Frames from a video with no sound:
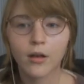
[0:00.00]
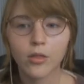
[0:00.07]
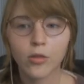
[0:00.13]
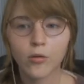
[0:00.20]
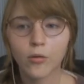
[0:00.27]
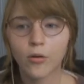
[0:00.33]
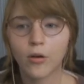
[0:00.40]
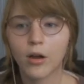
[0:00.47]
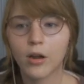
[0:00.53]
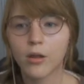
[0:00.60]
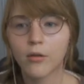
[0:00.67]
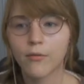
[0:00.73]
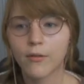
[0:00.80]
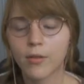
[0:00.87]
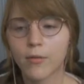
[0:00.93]
Choco, are
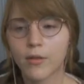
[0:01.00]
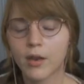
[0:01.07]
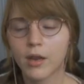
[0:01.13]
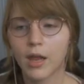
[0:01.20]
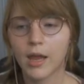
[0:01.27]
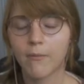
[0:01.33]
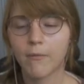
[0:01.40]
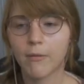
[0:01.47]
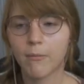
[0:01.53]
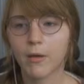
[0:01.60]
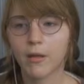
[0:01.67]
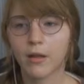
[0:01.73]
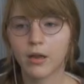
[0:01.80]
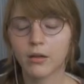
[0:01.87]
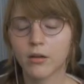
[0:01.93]
you friends with any AV
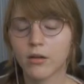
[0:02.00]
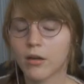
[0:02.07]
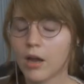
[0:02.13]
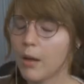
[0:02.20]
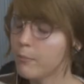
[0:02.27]
male actor?